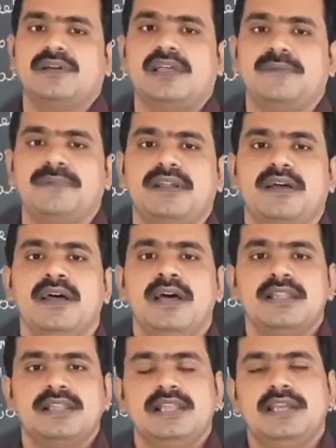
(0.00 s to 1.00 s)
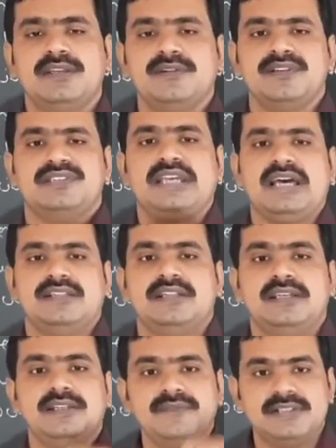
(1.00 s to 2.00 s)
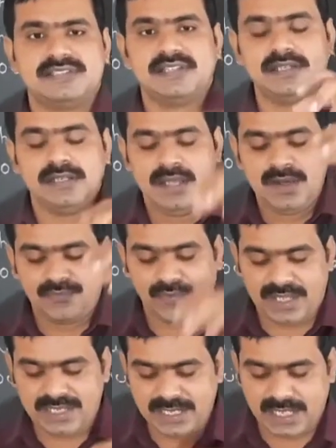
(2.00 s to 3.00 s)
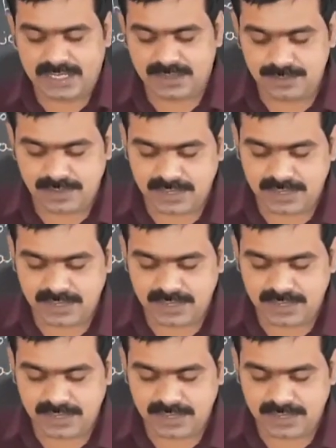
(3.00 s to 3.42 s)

Okay, related to share. The investor 5 lakh.